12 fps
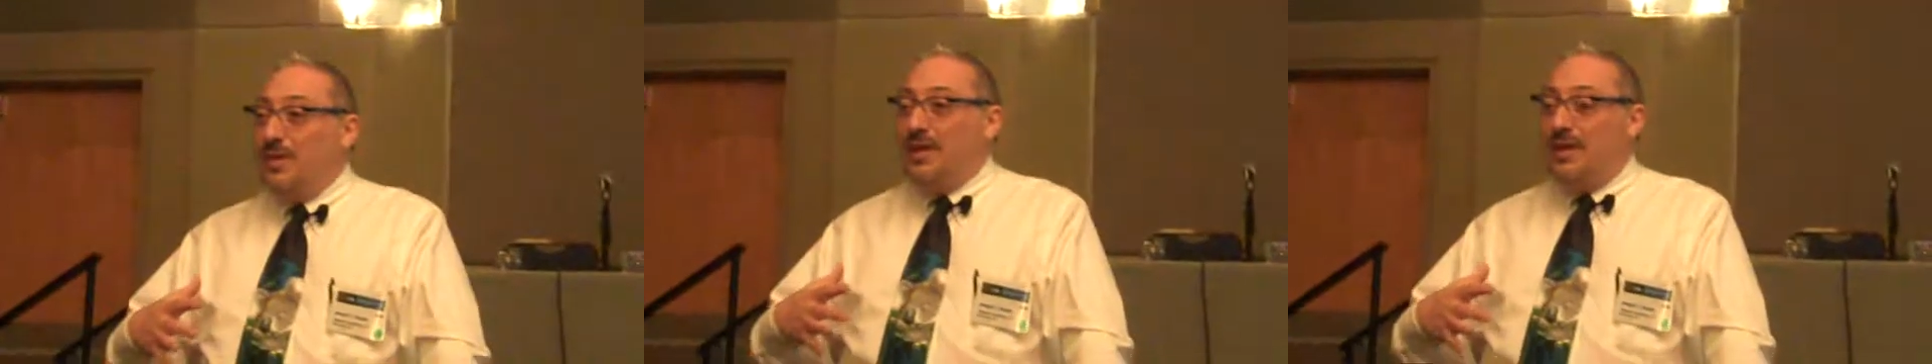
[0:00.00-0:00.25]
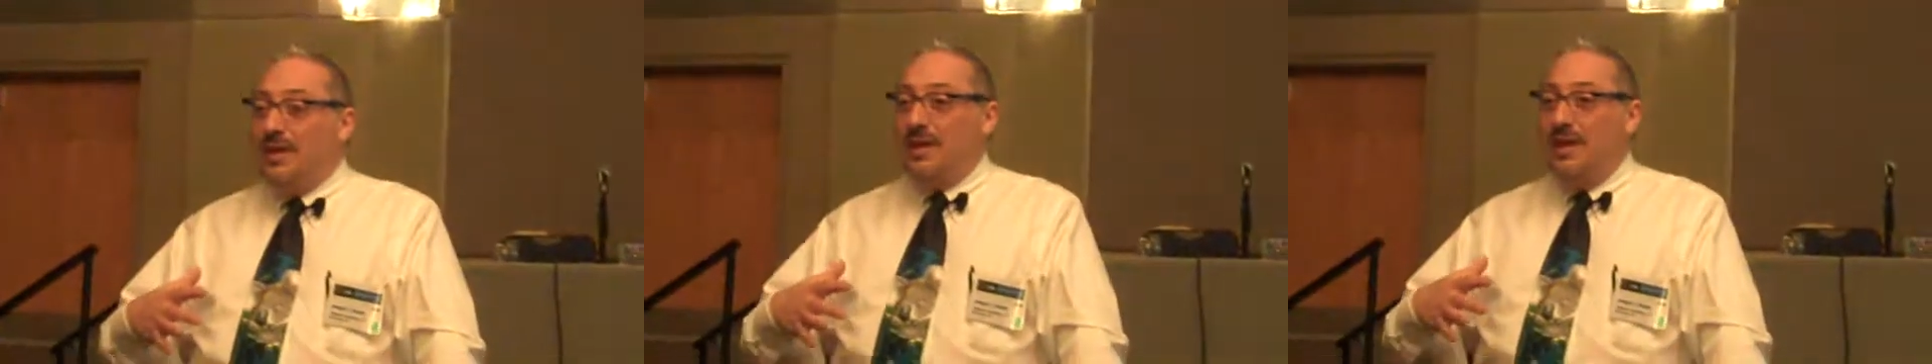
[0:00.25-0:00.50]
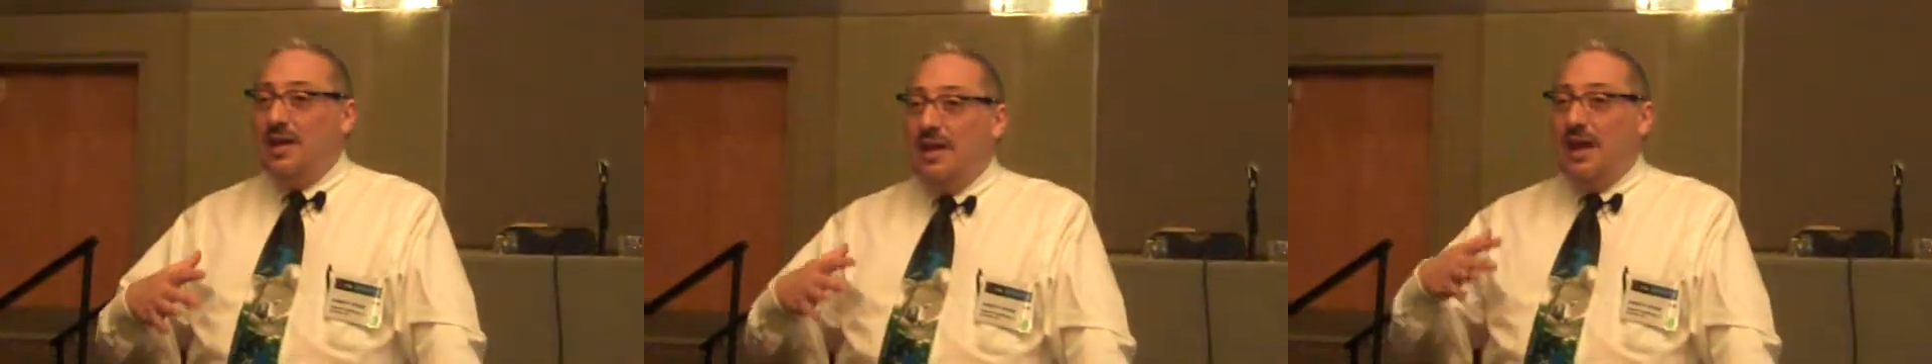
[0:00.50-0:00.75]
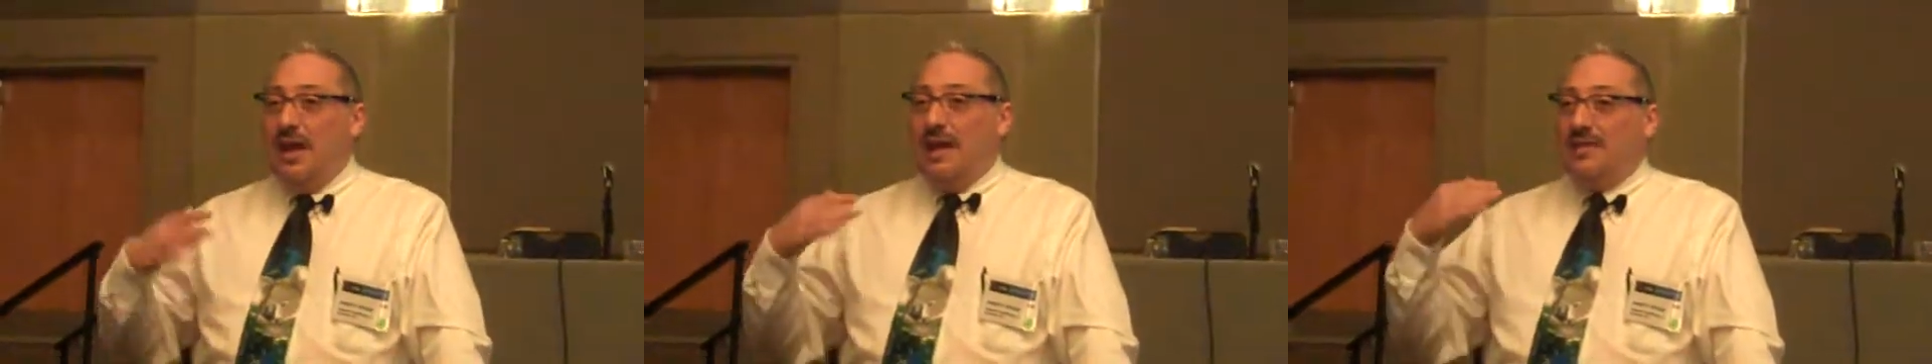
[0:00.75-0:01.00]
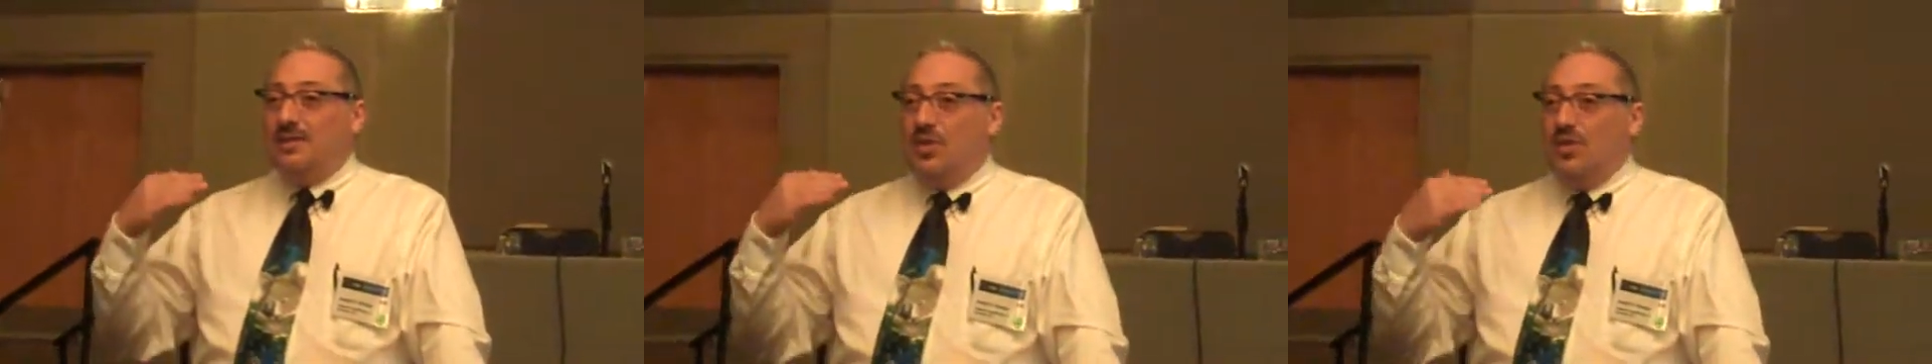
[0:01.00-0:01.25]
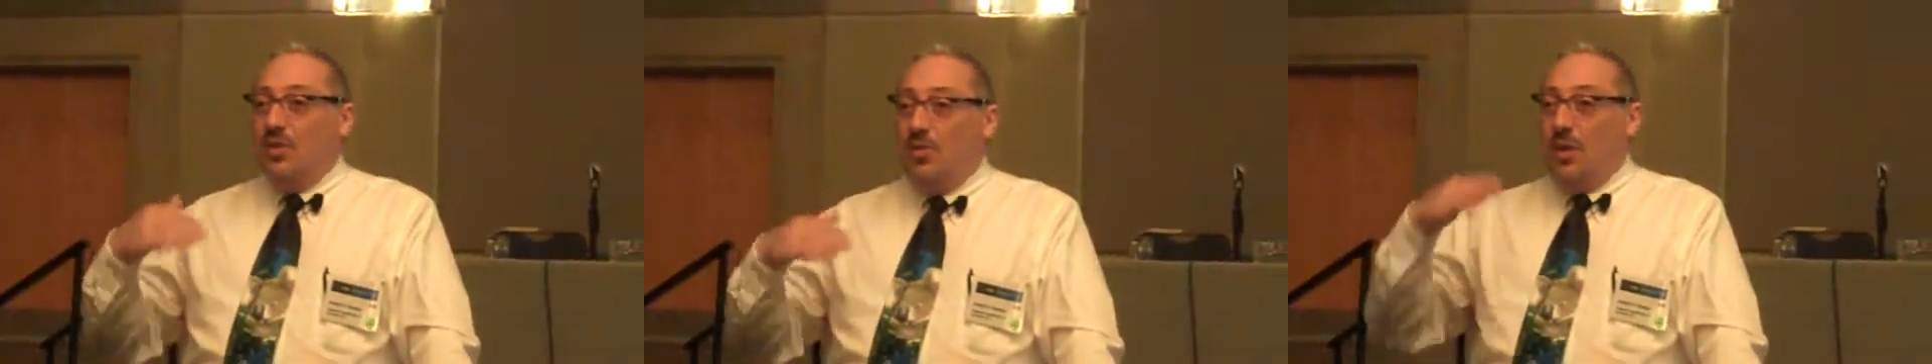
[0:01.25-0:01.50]
media as
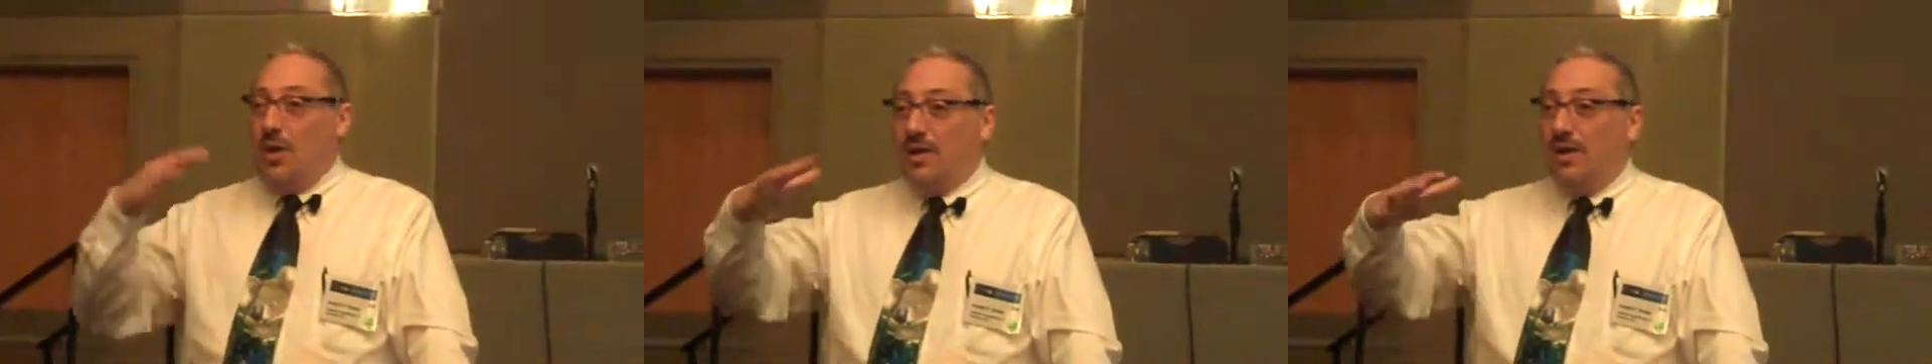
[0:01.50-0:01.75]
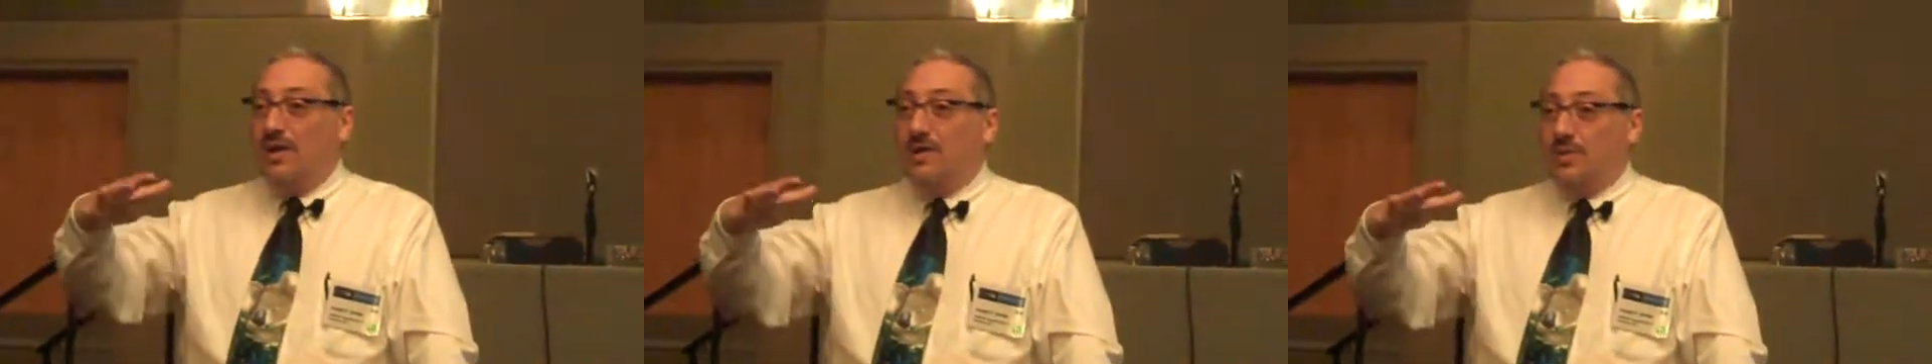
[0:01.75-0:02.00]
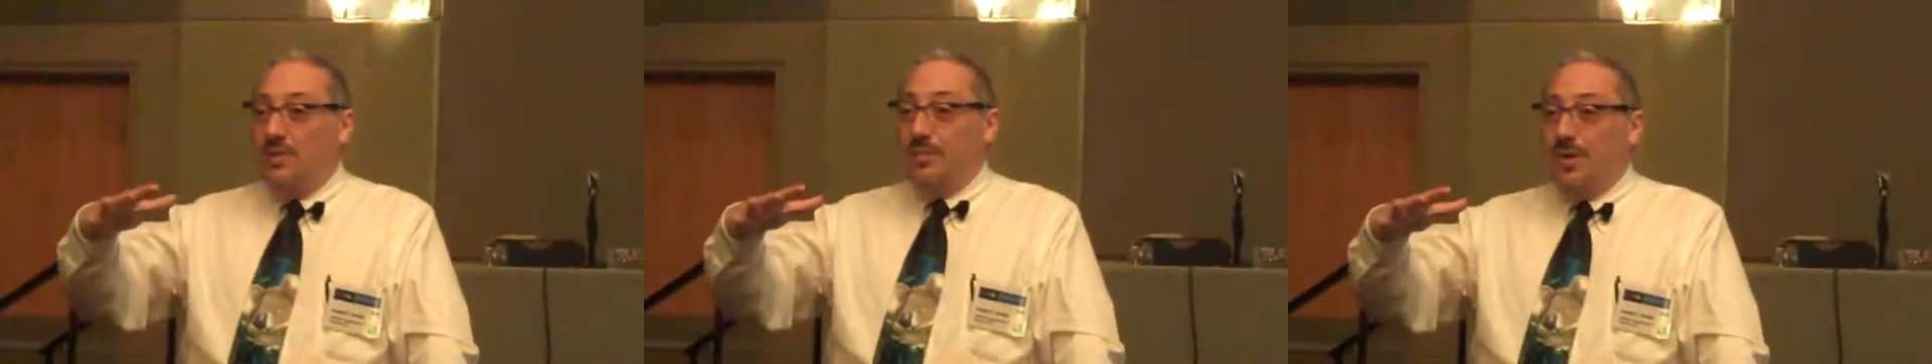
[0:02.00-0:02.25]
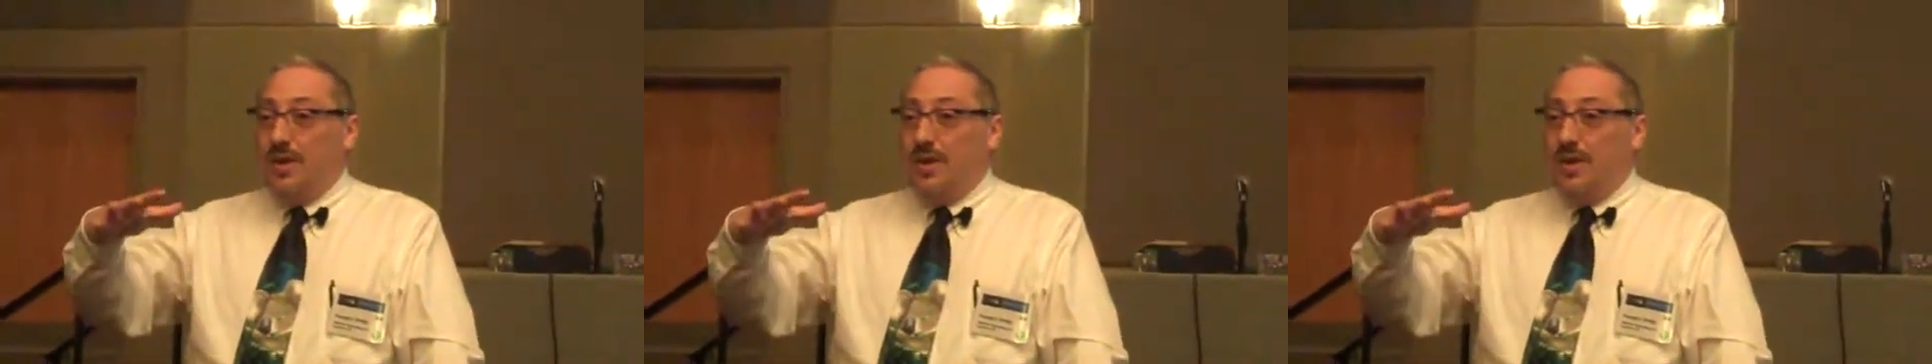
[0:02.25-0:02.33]
you walking into a